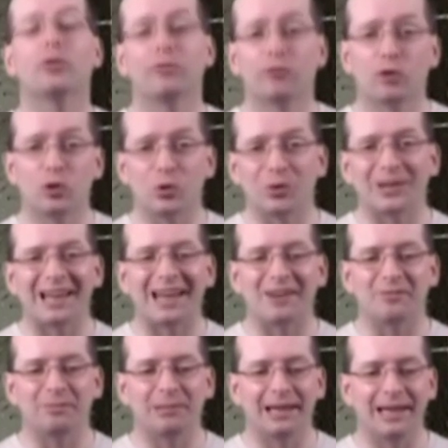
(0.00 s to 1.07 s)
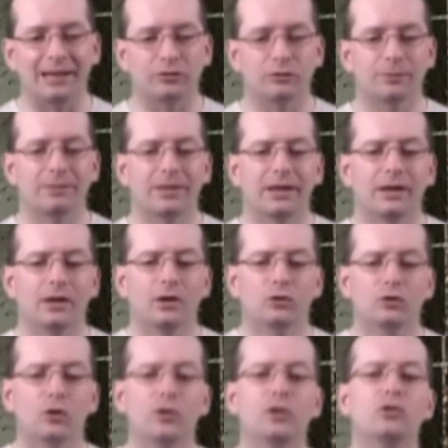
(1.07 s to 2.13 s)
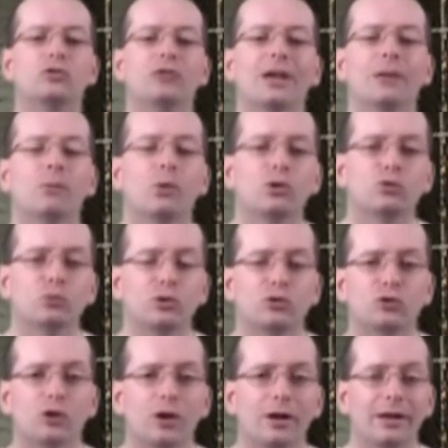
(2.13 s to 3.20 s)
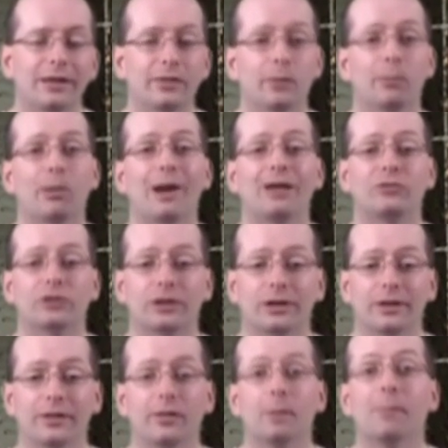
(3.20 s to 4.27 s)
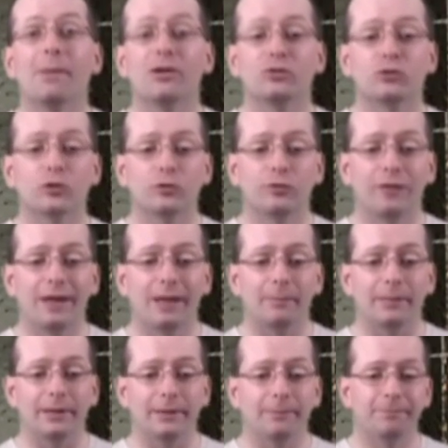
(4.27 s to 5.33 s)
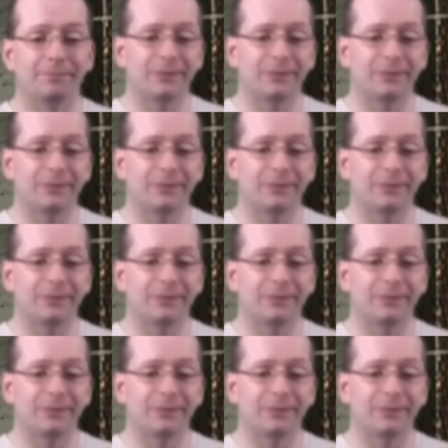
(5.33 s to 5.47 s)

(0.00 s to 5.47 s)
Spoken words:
refer to a lot of plants. So these same ones we saw in the brassica in the mustard family.